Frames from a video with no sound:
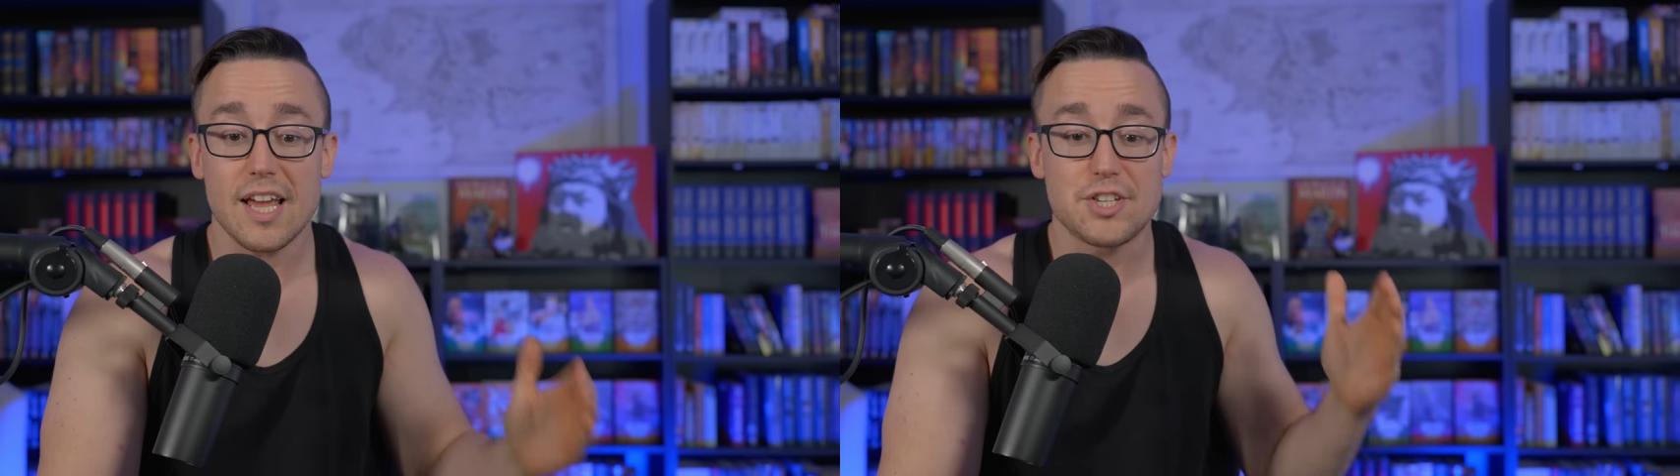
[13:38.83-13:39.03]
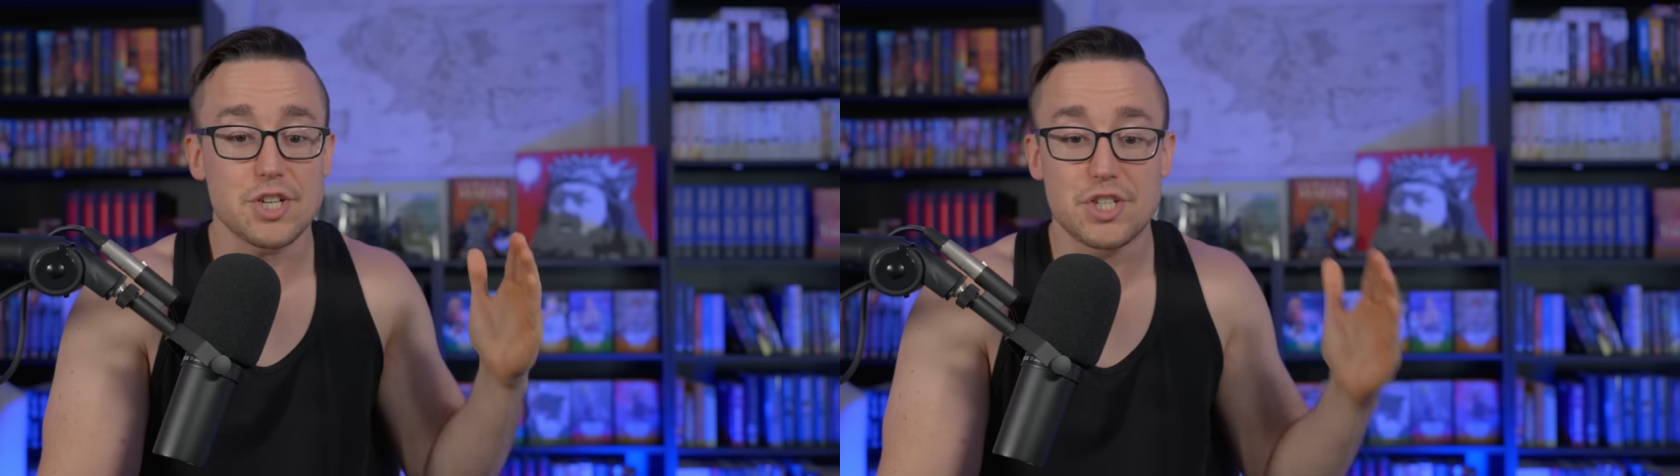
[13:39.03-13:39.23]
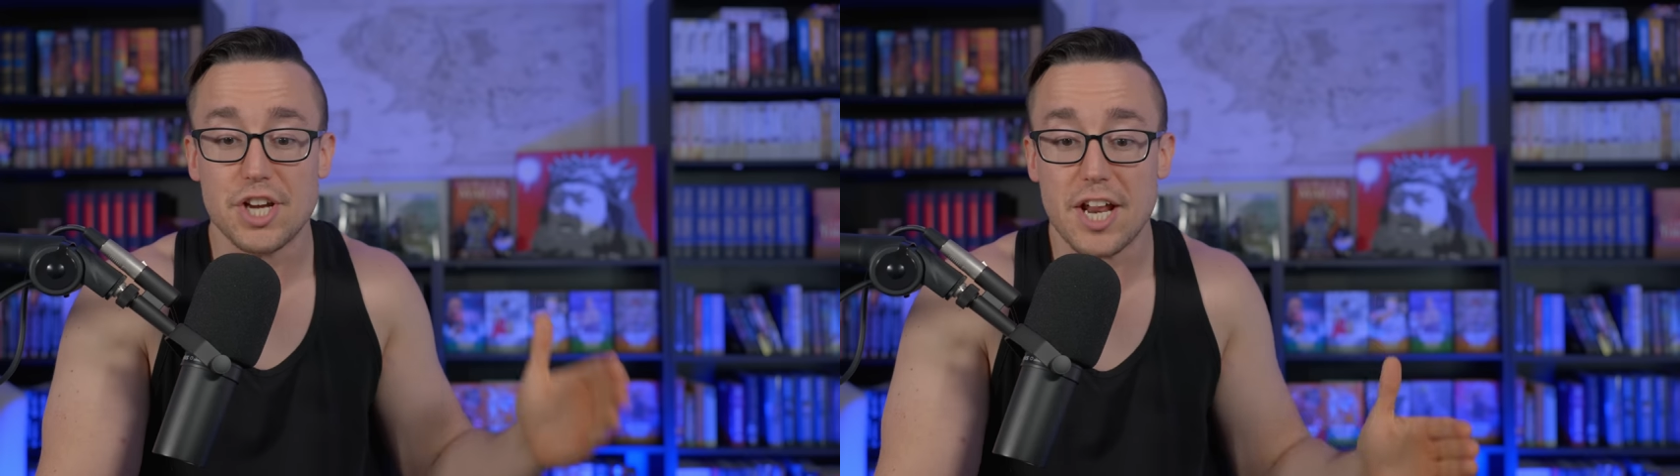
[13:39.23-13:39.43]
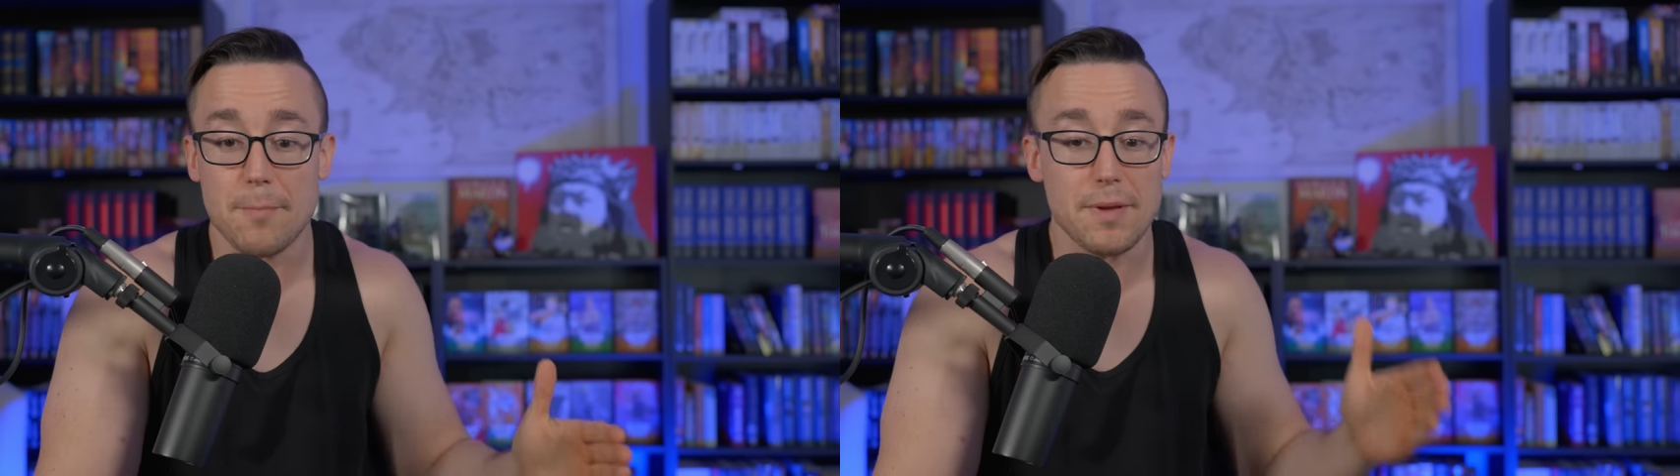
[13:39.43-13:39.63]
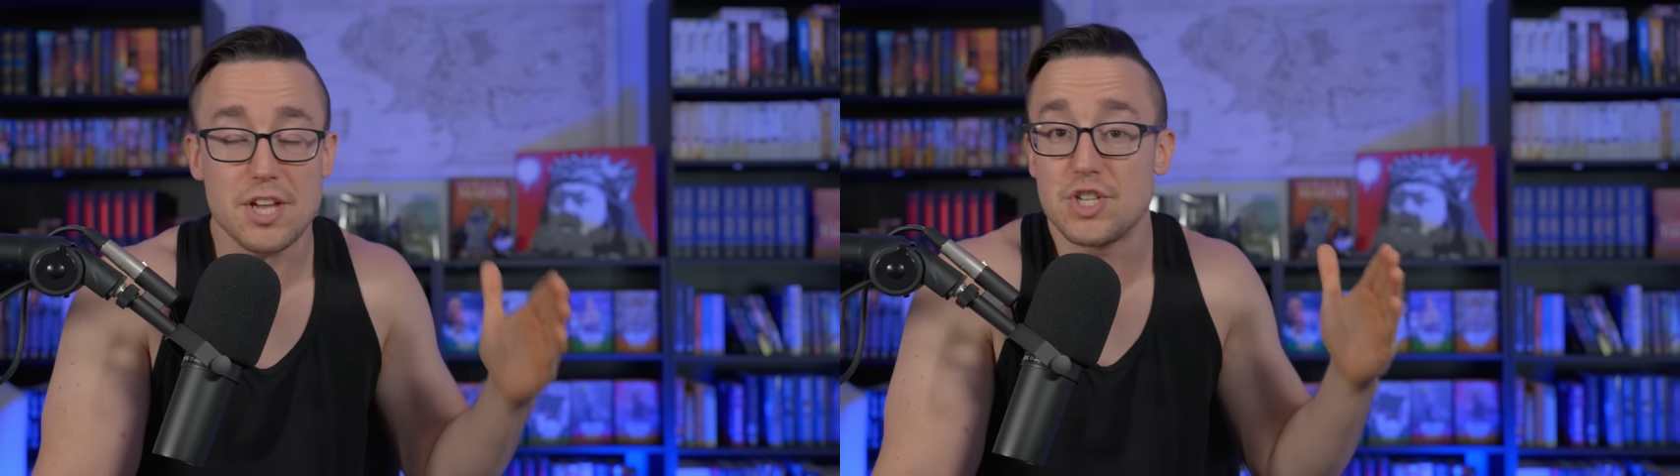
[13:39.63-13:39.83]
Like, just shut
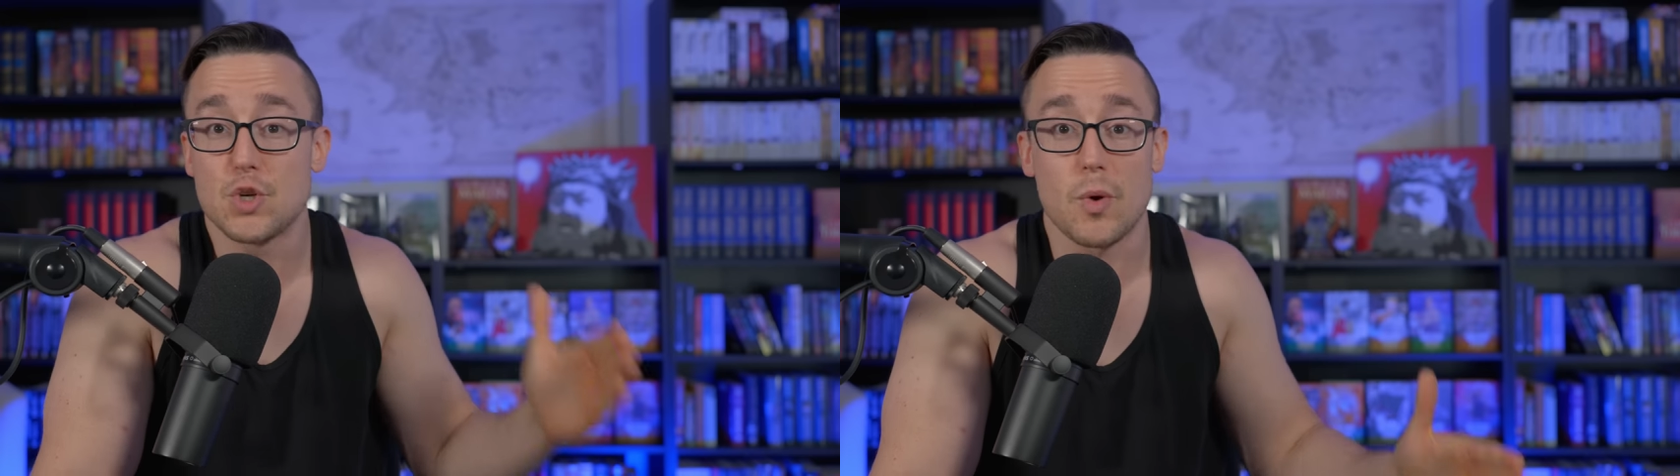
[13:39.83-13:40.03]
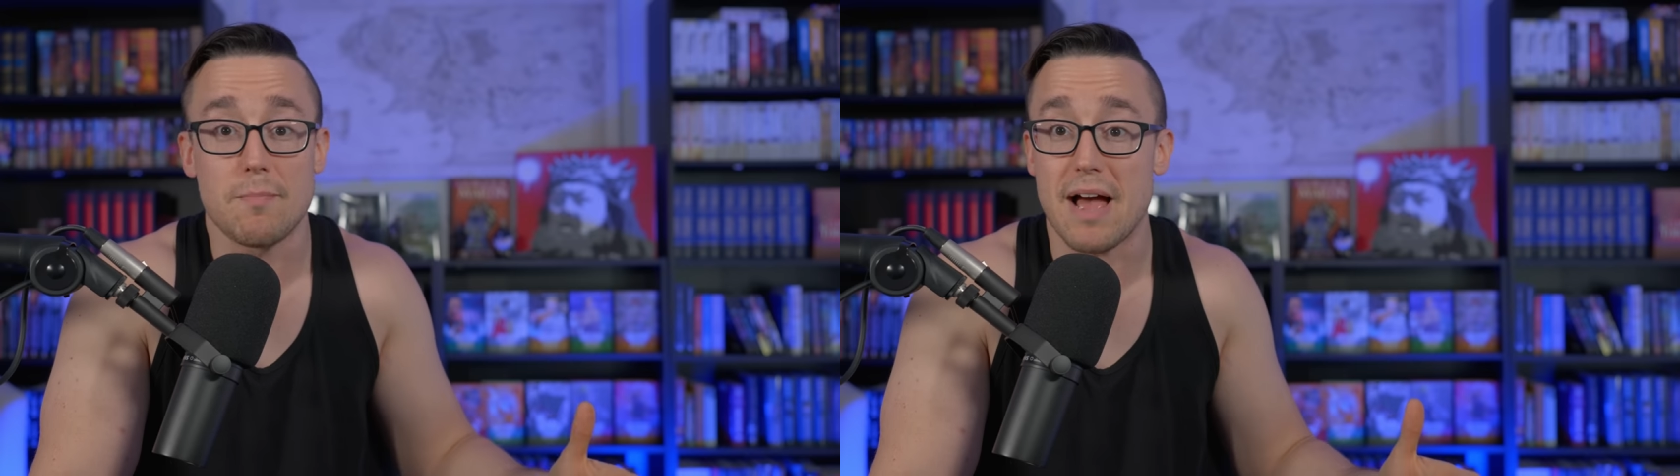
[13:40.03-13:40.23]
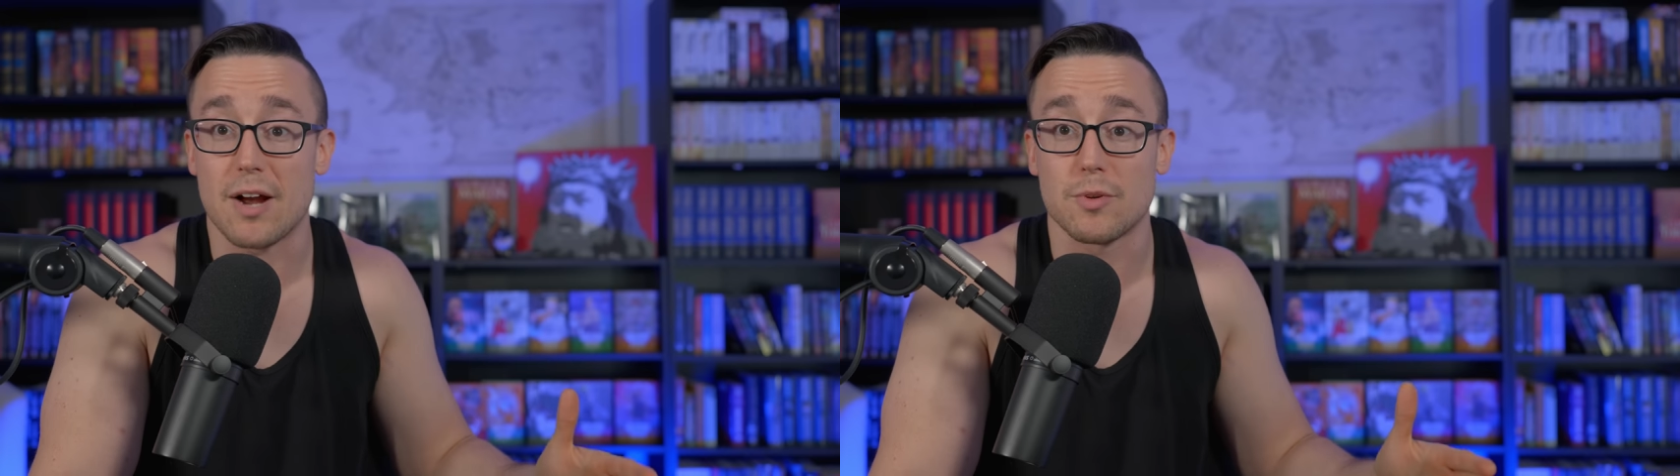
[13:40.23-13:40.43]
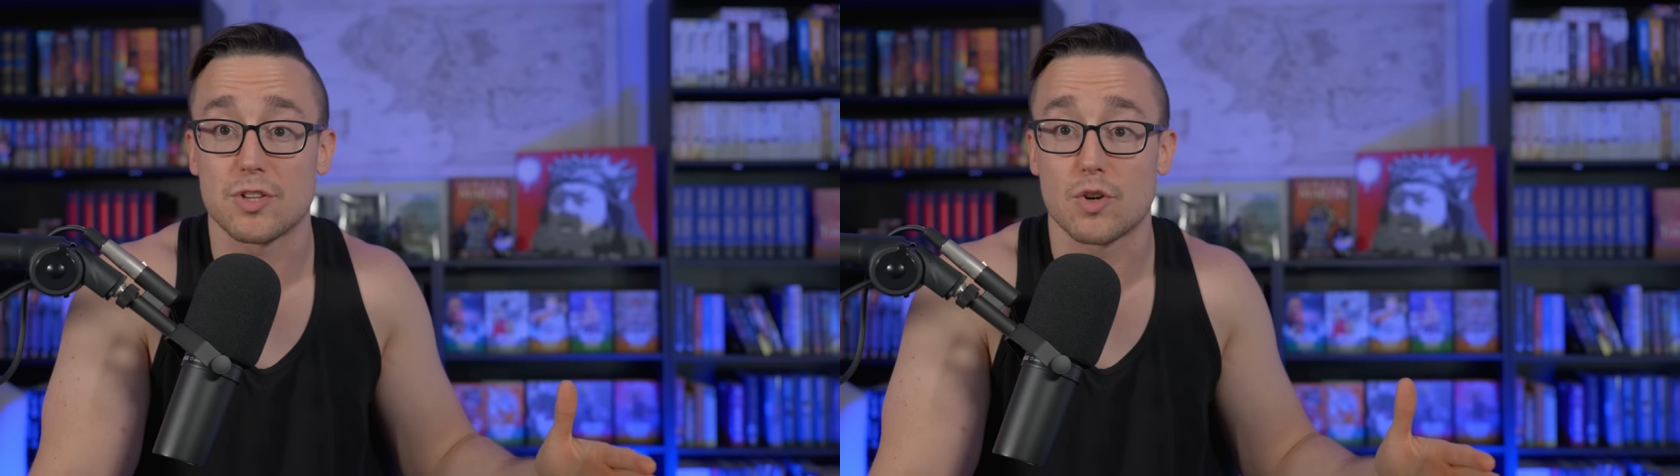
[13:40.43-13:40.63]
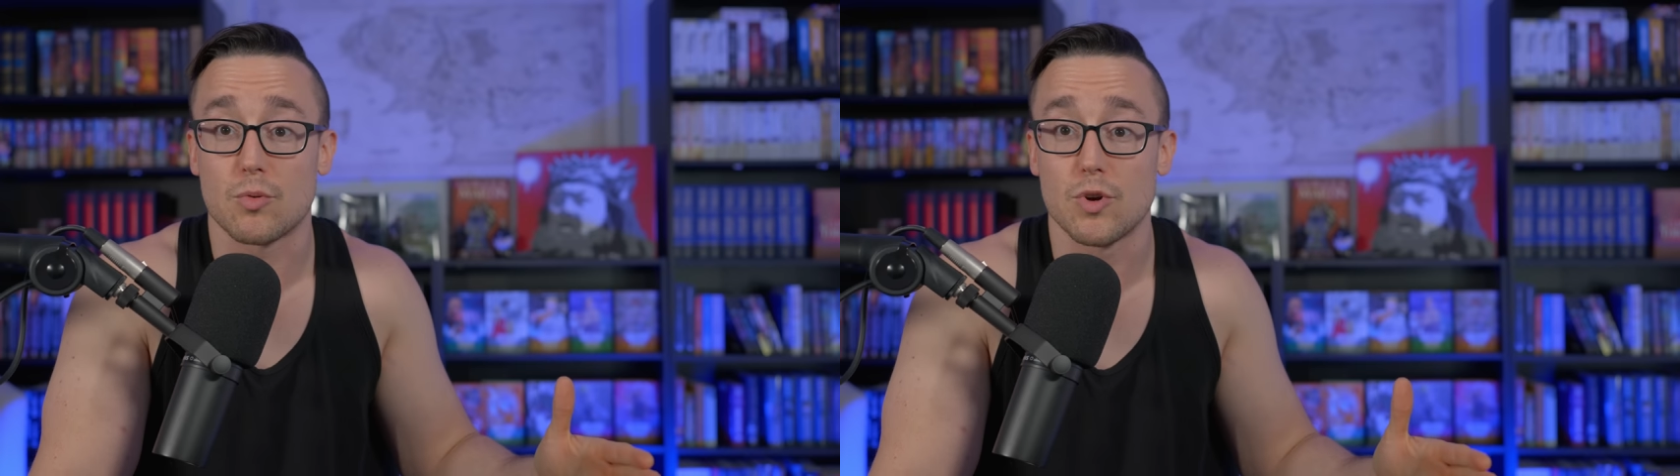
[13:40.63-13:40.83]
up and join back
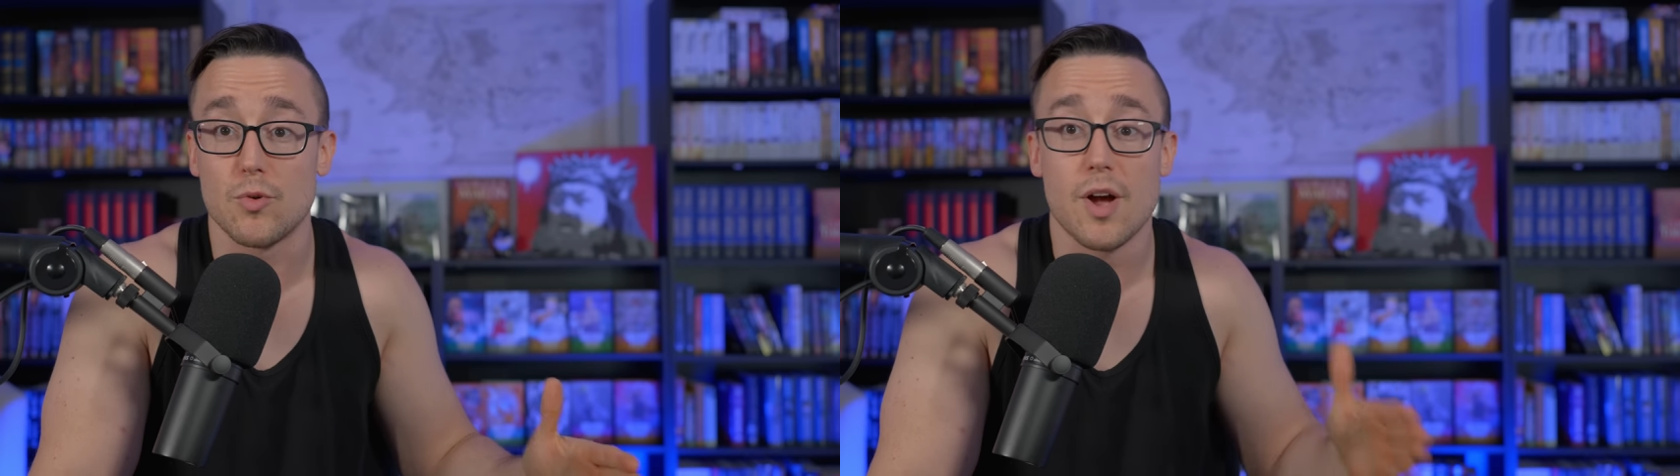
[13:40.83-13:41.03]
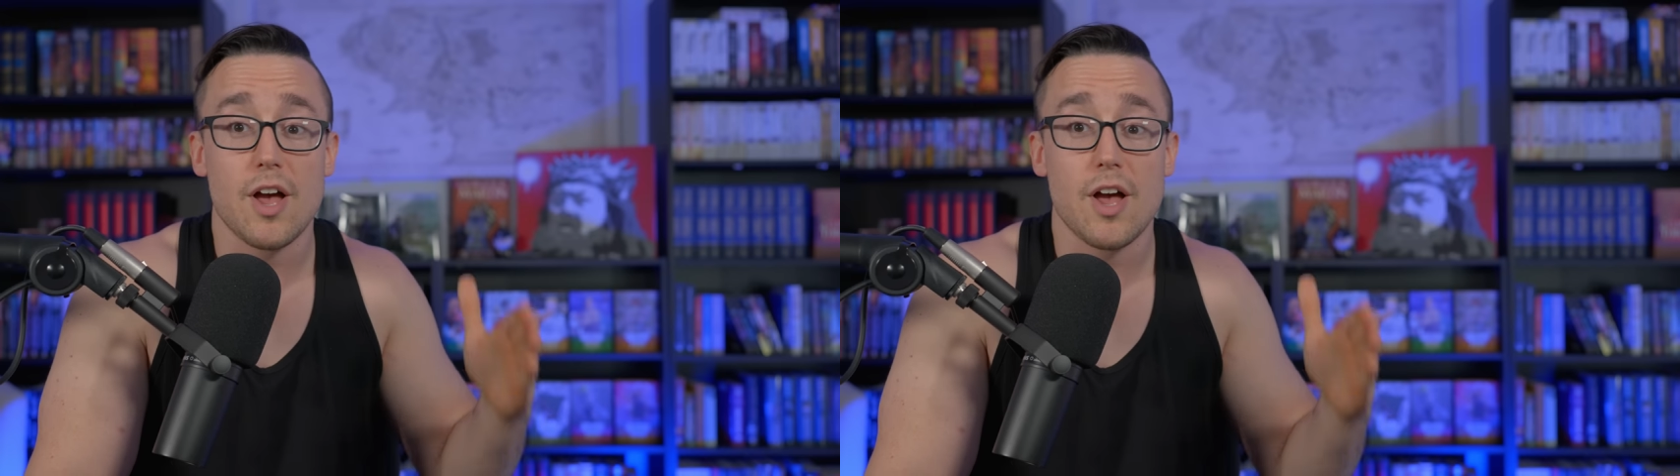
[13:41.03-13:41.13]
with the crew.